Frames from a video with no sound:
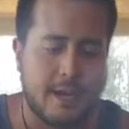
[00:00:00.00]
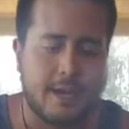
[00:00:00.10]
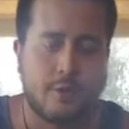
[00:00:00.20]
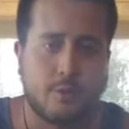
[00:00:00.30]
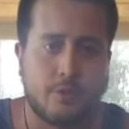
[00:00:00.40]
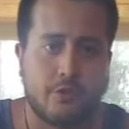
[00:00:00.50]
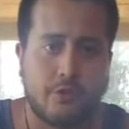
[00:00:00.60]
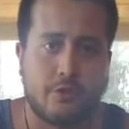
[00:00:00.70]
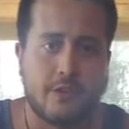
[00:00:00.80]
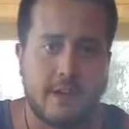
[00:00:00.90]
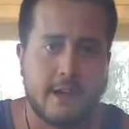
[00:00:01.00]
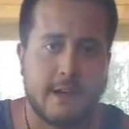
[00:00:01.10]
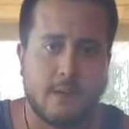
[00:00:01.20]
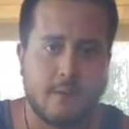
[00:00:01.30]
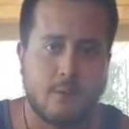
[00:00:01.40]
hands were so
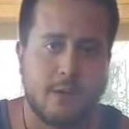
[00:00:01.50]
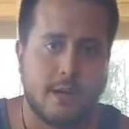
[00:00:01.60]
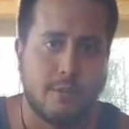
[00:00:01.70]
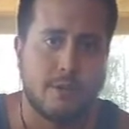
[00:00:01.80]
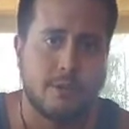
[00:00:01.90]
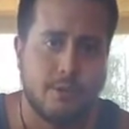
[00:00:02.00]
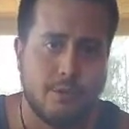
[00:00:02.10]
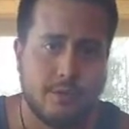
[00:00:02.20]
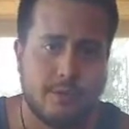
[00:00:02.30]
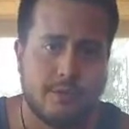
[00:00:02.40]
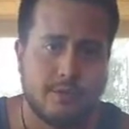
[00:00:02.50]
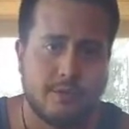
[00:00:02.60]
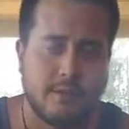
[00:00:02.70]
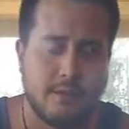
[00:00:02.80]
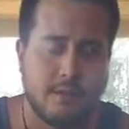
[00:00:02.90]
tight when I would do this,
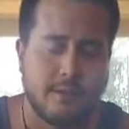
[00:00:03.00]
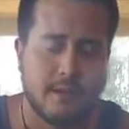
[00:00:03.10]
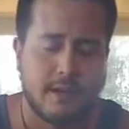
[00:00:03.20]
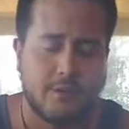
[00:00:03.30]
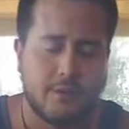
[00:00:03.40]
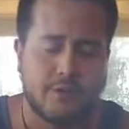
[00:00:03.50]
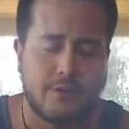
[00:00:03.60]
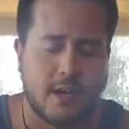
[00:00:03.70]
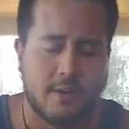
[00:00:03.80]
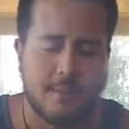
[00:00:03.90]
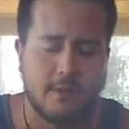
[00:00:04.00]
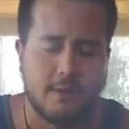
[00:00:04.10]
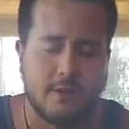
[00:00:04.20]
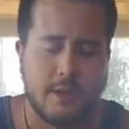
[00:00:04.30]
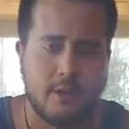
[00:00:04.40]
and then I would stop and
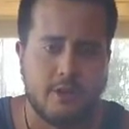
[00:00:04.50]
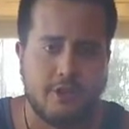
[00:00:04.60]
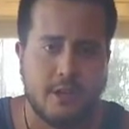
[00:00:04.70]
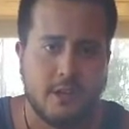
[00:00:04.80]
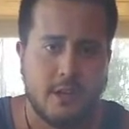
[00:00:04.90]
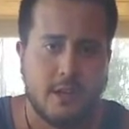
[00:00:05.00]
do the energy.